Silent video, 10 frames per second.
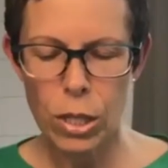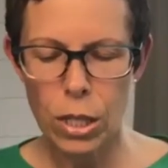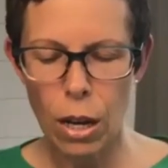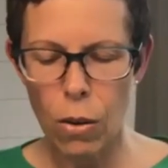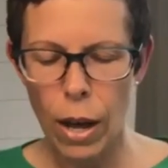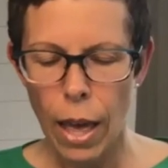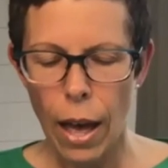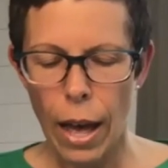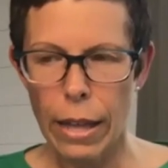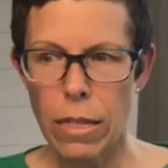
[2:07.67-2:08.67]
So
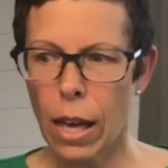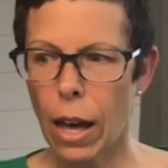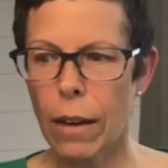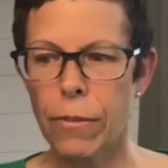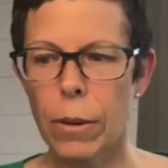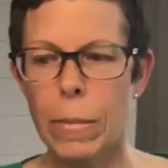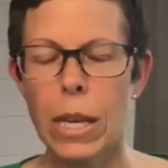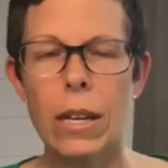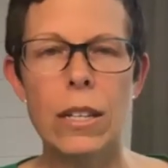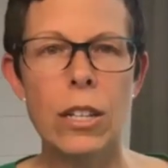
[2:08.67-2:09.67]
I think uh, for
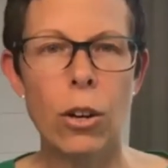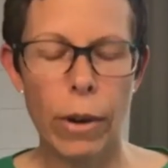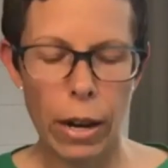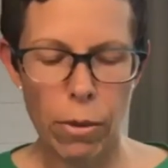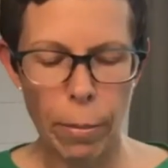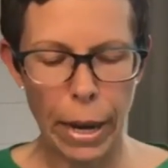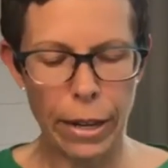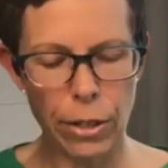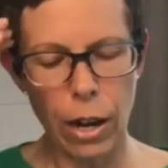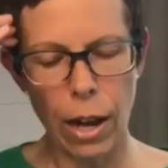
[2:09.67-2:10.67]
me, it's a great
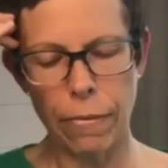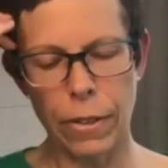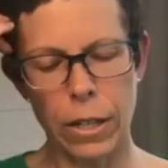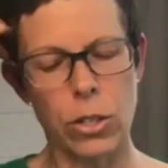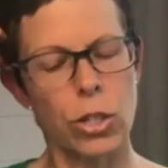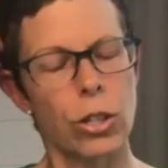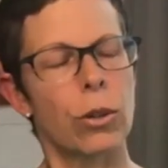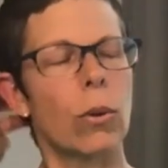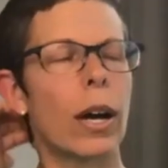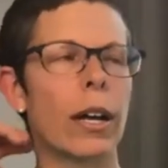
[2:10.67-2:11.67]
reminder often
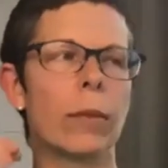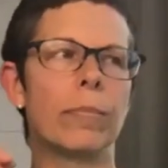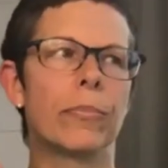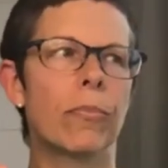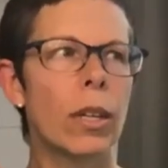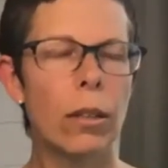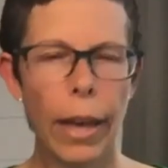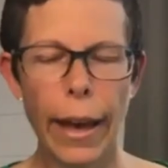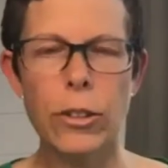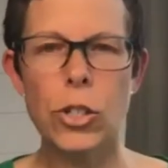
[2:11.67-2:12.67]
to, um,
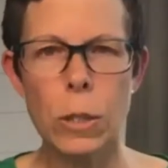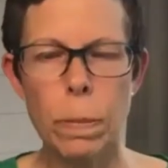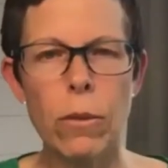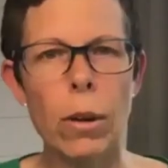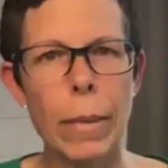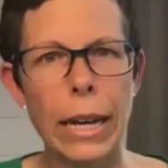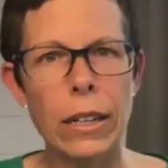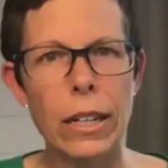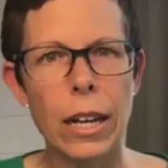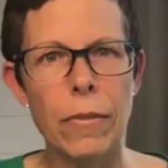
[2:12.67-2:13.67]
yeah, just be
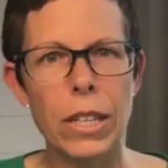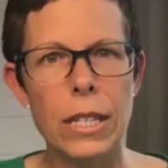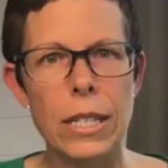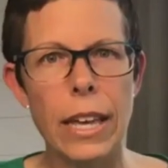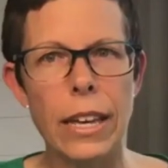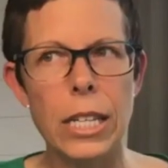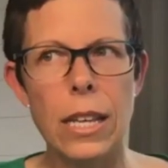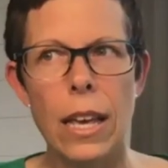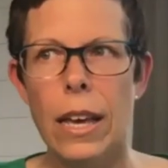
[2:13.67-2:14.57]
reminded of these things.